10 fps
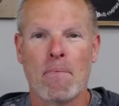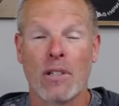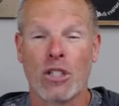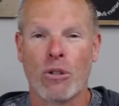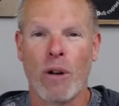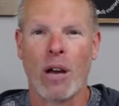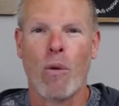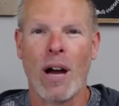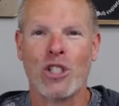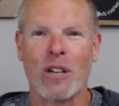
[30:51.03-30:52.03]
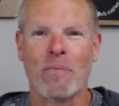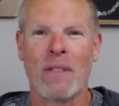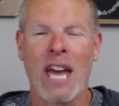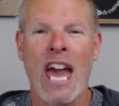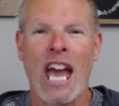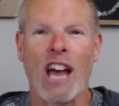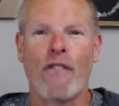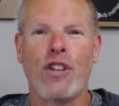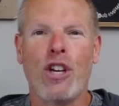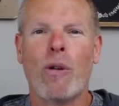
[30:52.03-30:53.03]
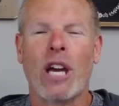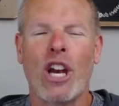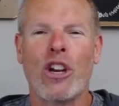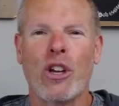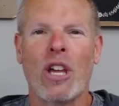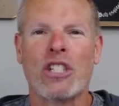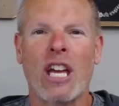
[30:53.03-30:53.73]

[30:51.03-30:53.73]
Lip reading: It's a great question. If you were going to do this